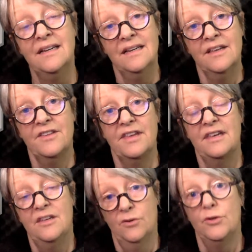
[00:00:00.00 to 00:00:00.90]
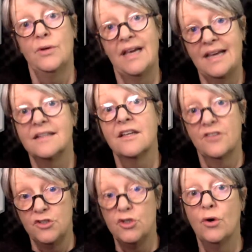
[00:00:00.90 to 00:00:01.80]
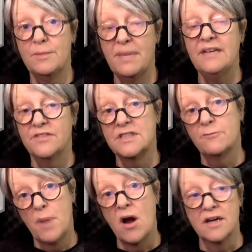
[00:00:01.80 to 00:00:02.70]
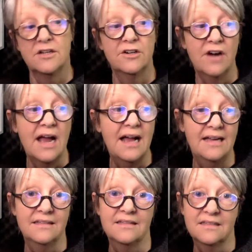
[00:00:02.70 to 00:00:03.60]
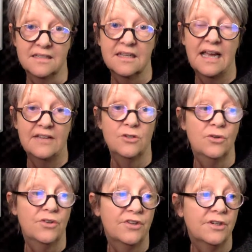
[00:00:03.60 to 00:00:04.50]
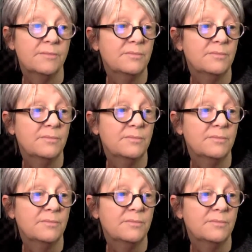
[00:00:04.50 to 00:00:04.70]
you could get the joint benefits of partner and author,